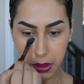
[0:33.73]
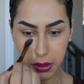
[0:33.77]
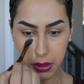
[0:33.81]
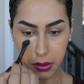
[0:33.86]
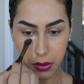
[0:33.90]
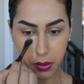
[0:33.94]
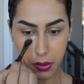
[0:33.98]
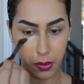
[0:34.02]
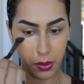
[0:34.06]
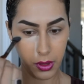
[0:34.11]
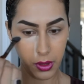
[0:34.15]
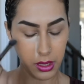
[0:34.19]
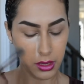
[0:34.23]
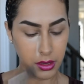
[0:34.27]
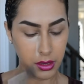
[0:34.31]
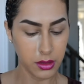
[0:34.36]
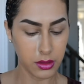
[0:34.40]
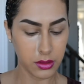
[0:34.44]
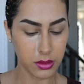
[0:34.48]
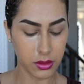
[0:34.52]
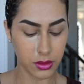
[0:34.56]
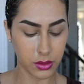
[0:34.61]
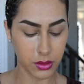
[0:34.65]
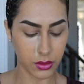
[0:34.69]
going,
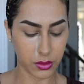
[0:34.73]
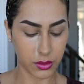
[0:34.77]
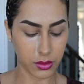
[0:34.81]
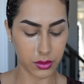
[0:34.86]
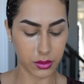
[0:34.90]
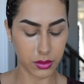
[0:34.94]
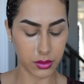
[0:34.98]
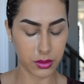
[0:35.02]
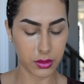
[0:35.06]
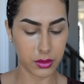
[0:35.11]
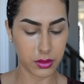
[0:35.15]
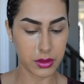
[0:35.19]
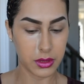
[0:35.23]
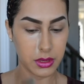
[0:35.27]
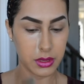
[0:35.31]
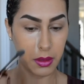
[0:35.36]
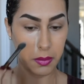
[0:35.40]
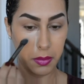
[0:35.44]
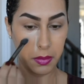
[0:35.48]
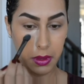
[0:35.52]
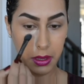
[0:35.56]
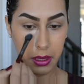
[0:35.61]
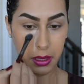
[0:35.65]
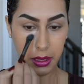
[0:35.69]
so
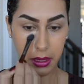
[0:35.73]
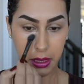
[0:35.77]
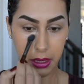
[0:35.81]
something